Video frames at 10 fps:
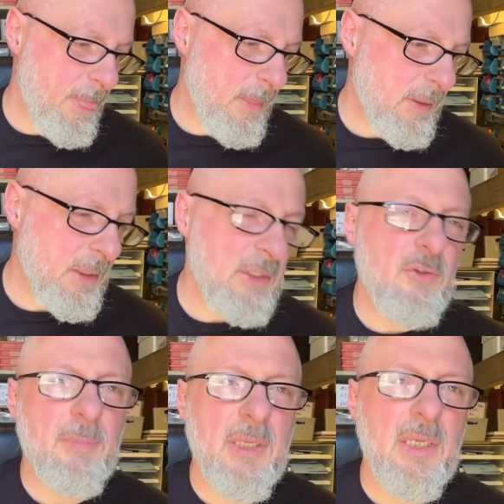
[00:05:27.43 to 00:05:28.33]
you need
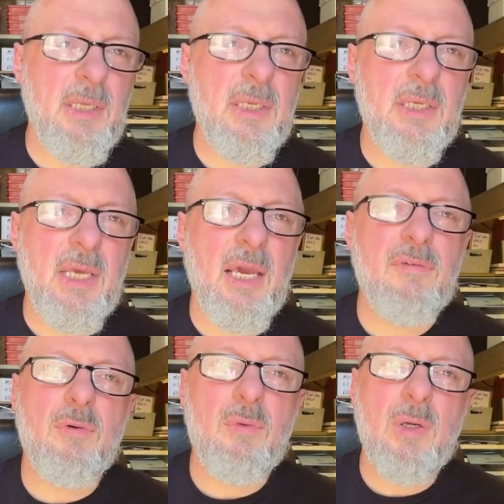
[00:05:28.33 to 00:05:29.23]
to be
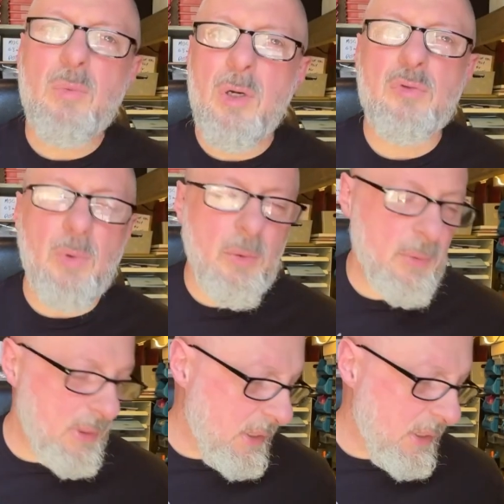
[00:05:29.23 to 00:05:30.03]
careful. It works well with the